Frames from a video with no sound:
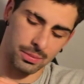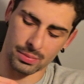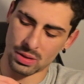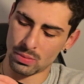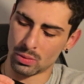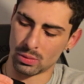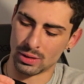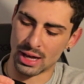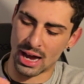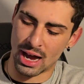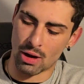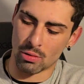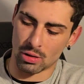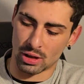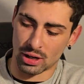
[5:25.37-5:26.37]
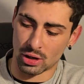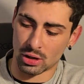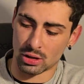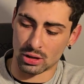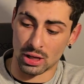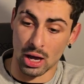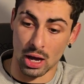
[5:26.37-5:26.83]
people now are like,
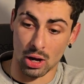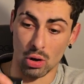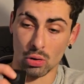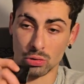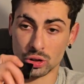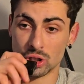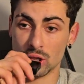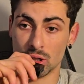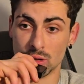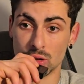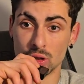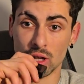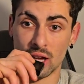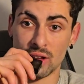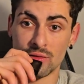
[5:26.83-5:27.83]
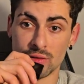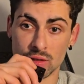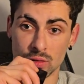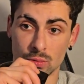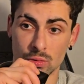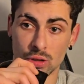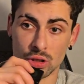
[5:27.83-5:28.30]
yeah, oh shit, life
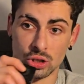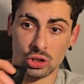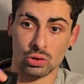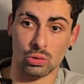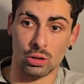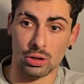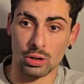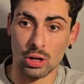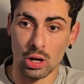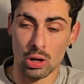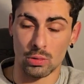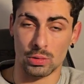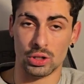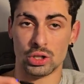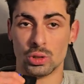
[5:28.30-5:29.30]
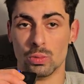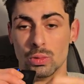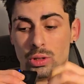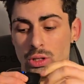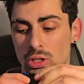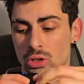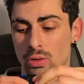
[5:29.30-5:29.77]
is really short. We should
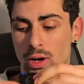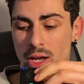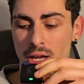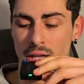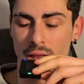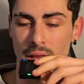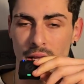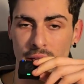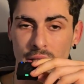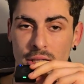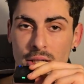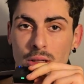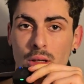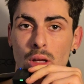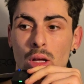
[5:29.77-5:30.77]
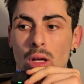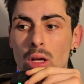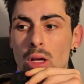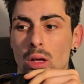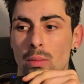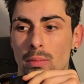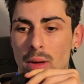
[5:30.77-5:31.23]
really try and like
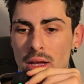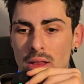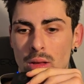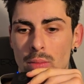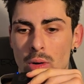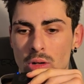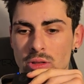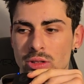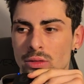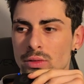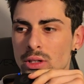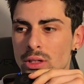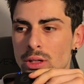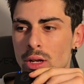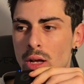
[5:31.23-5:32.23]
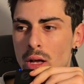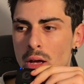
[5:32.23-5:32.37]
make the most of it.